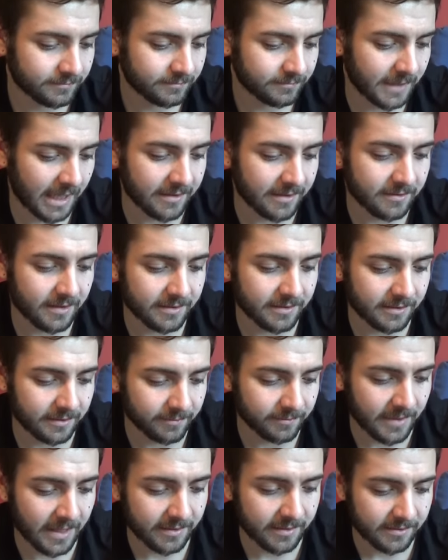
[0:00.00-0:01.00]
Yes, that's
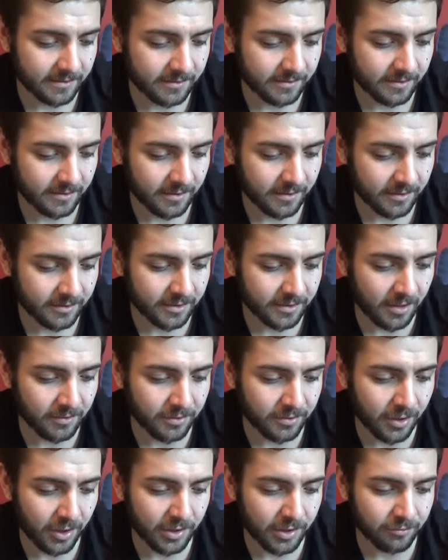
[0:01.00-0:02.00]
it. That's so
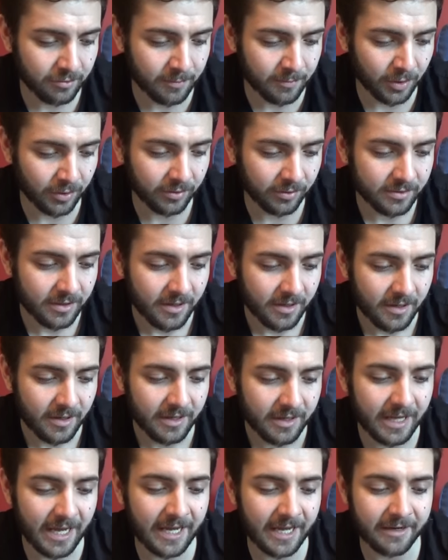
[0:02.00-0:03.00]
33 models.
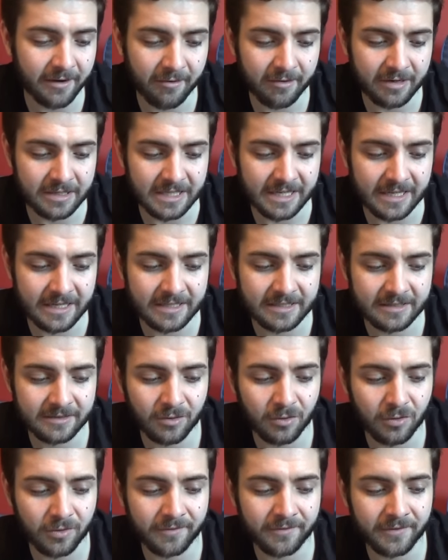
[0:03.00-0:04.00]
The idea is it's
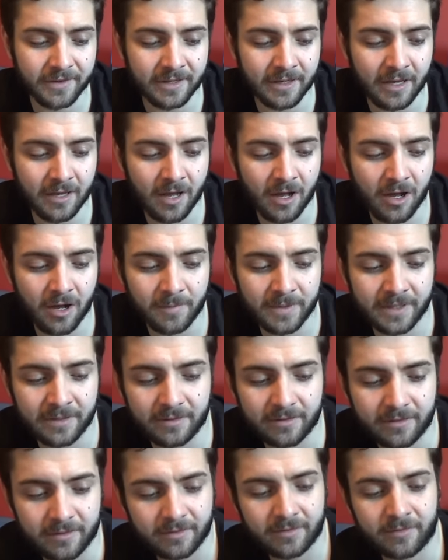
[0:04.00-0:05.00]
sort of the
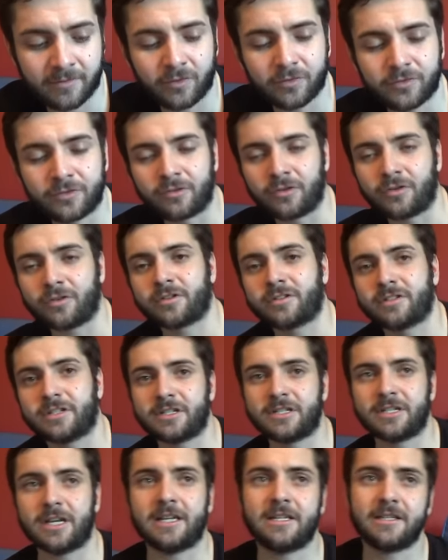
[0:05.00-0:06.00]
army of Hunter Orcs that's
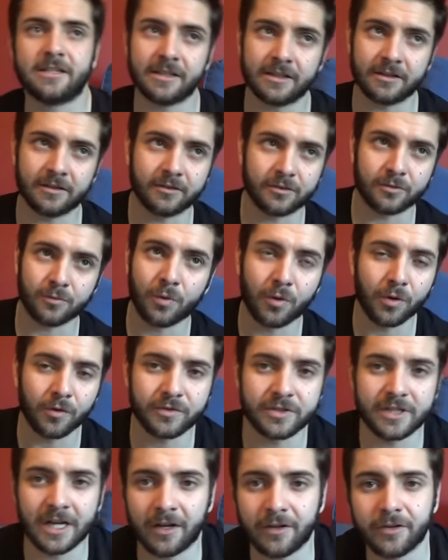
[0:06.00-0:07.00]
chasing the
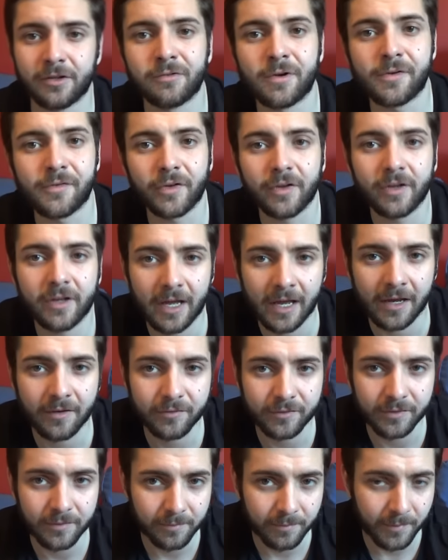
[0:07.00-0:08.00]
dwarves down the river
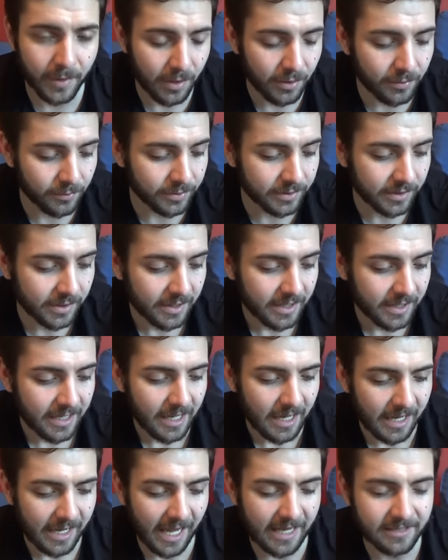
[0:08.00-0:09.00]
after Mirkwood.
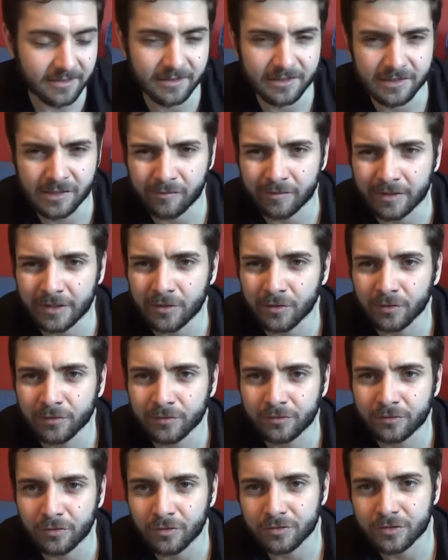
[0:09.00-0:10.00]
Yes, there's not really
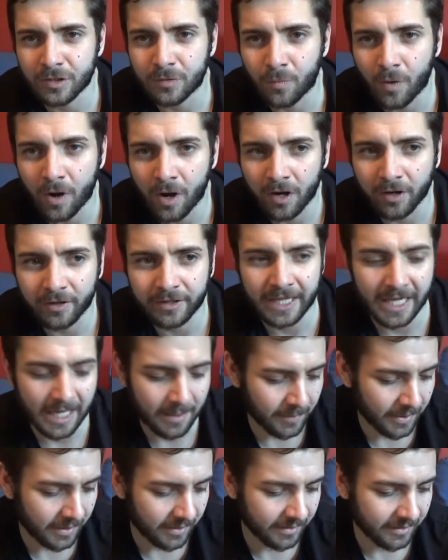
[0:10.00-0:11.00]
Hunter Orcs on Warg there,
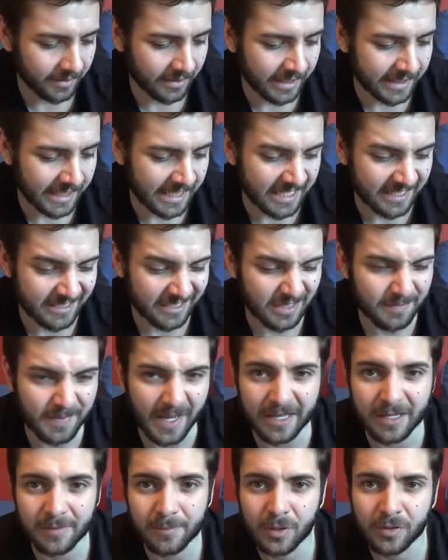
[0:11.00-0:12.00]
but I needed to
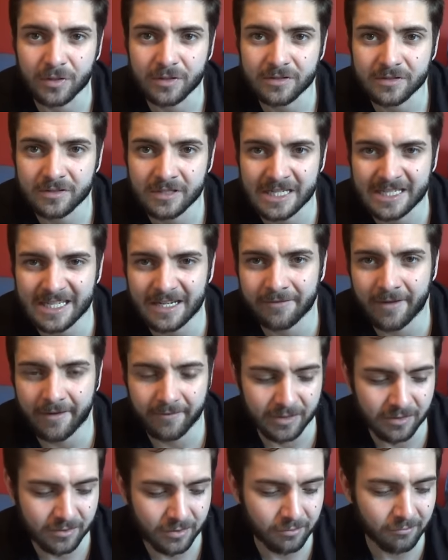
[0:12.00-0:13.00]
spend the points. Instead of
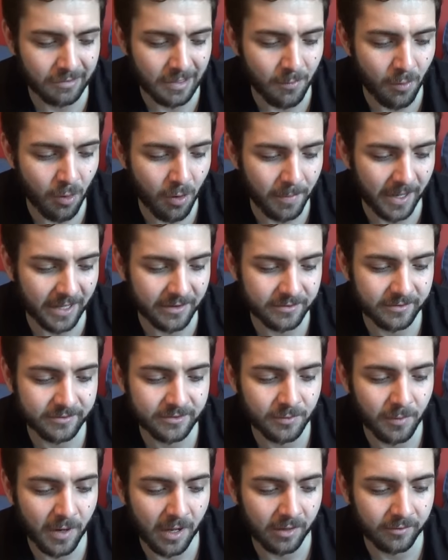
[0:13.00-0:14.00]
having 3 warbands of
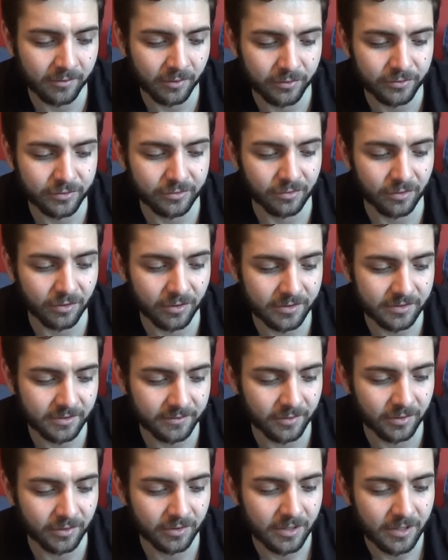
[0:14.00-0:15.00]
12 Hunter Orcs, I
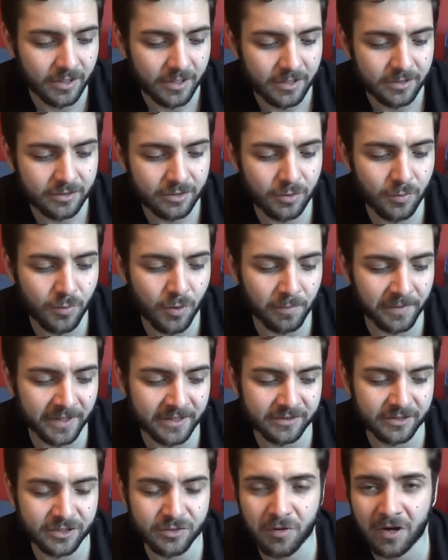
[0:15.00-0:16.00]
thought 2
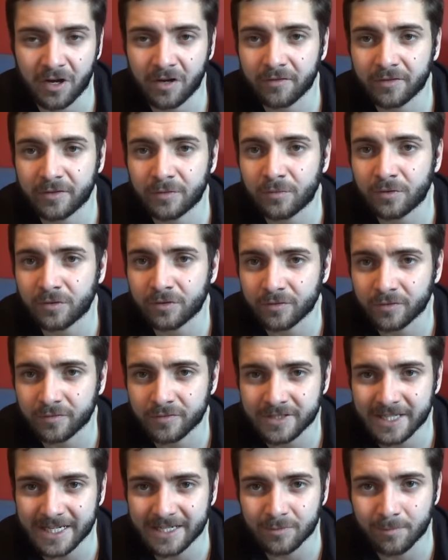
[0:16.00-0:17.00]
warbands of 12 and a ward of
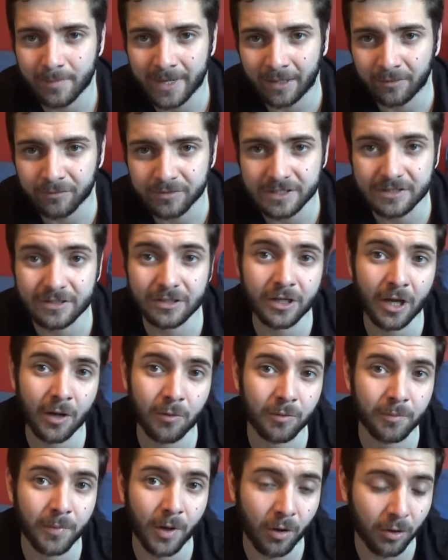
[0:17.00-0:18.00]
6 mounted to go
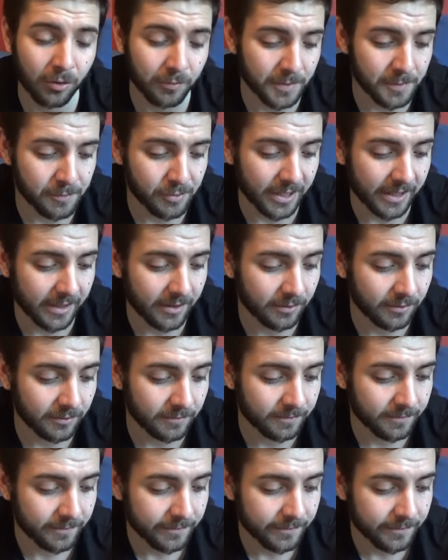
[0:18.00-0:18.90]
with Bolg would be pretty cool.